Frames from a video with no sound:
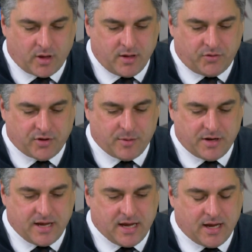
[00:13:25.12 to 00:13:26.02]

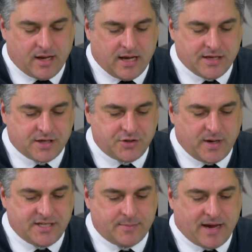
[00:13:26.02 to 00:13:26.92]
Someone uh, has uh,
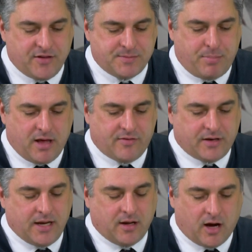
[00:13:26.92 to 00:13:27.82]
tweeted about this
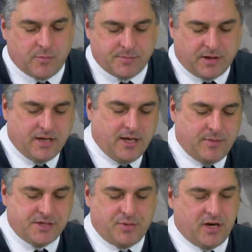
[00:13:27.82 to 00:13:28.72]
birthday card, which is
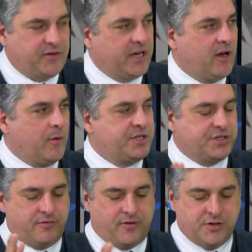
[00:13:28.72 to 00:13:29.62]
basically a birthday card, which
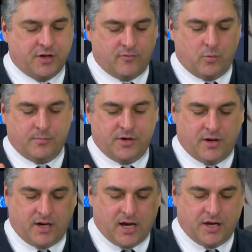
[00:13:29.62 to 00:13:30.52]
has a photo of a woman
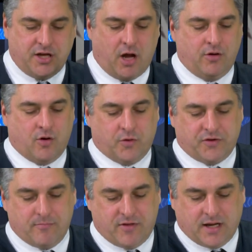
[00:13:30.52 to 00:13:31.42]
doing uh, yoga or
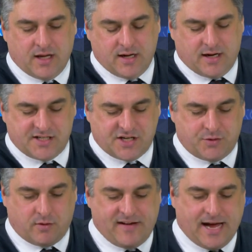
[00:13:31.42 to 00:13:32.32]
something. And it says,
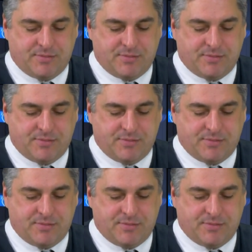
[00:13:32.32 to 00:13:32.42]
to a fab